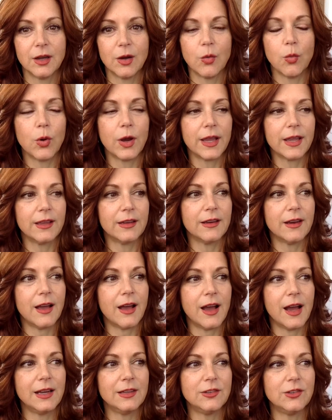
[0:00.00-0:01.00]
when
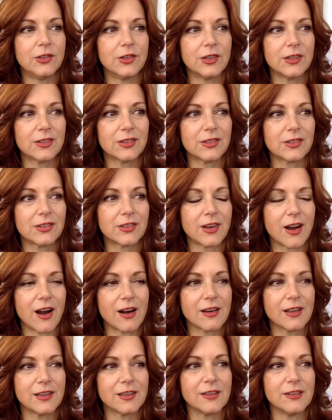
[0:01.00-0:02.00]
I just
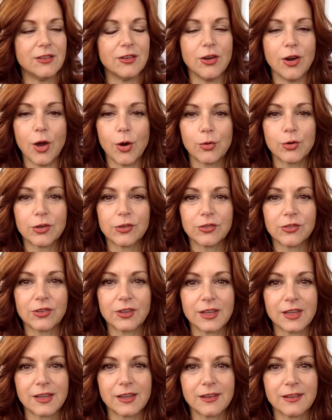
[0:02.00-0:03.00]
started
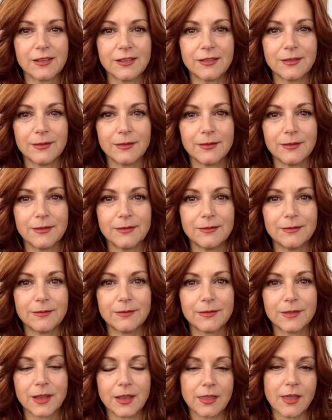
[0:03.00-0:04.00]
noticing
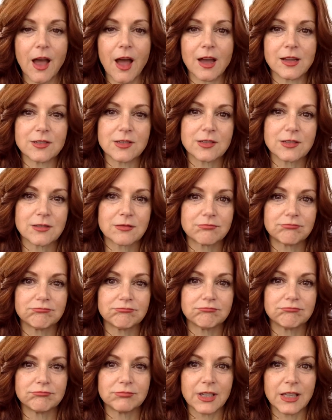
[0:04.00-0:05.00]
the thoughts.
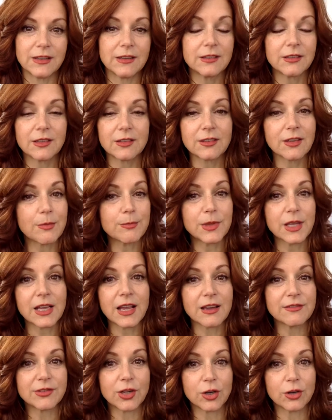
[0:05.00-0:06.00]
And this is something
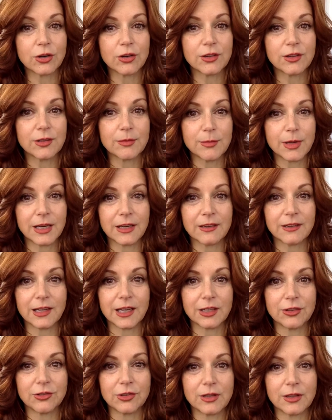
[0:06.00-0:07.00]
I've heard in
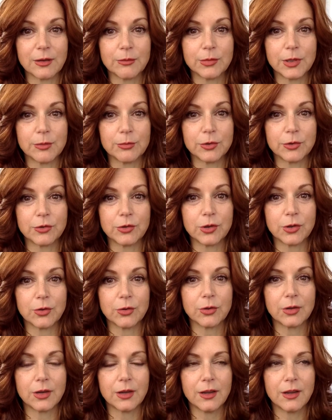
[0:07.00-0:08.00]
meditation that people do.
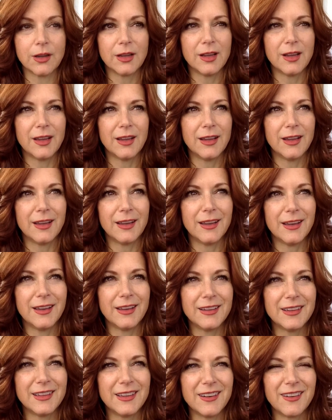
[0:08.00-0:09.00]
And
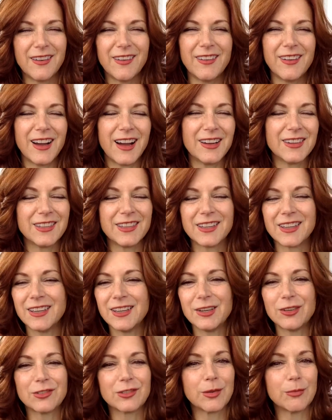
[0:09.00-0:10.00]
you know how you can
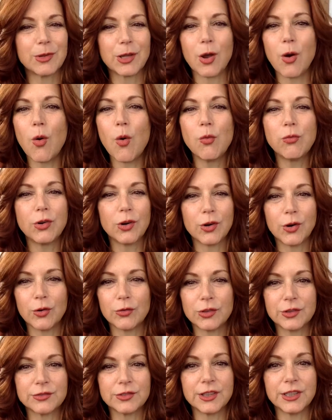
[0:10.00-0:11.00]
hear something over and
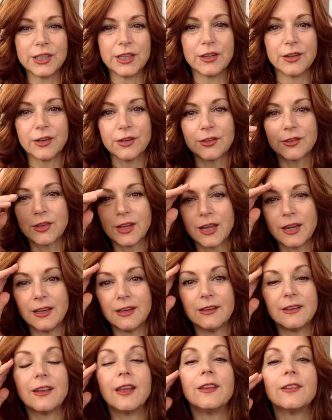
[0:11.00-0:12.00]
over for years and
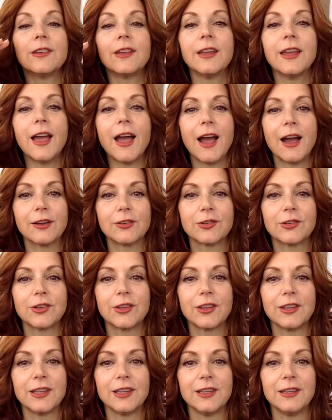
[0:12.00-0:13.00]
it doesn't
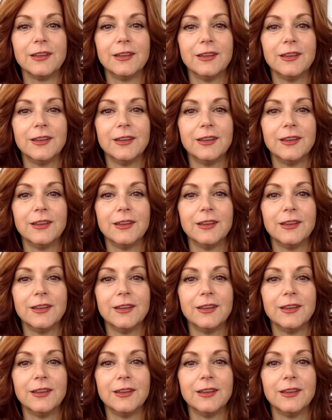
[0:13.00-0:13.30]
actually